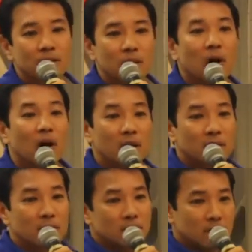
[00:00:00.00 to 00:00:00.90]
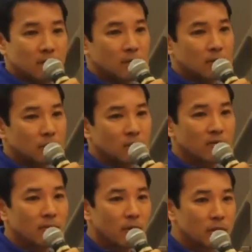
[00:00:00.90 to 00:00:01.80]
there's the heart, the
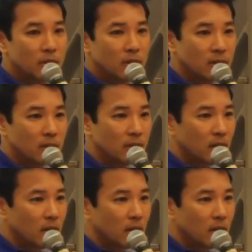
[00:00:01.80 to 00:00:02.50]
source of emotion,